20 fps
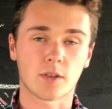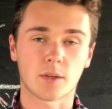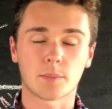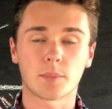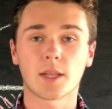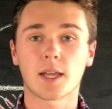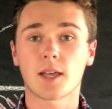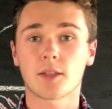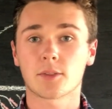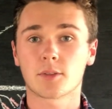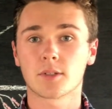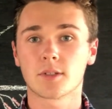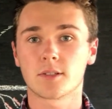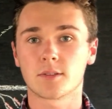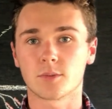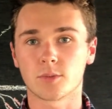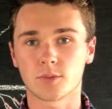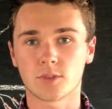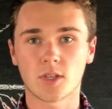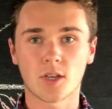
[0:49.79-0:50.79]
a plow through it
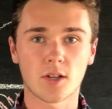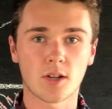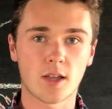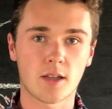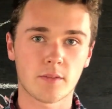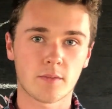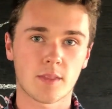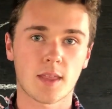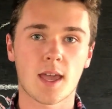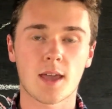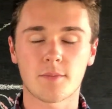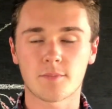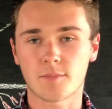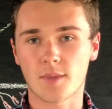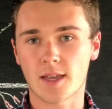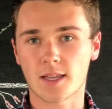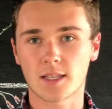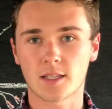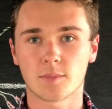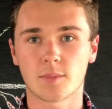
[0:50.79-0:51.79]
will turn over that,
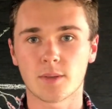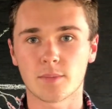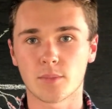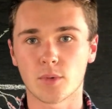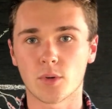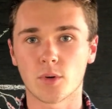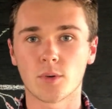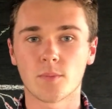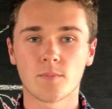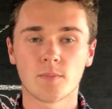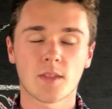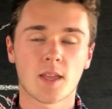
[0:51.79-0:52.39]
make it a bit more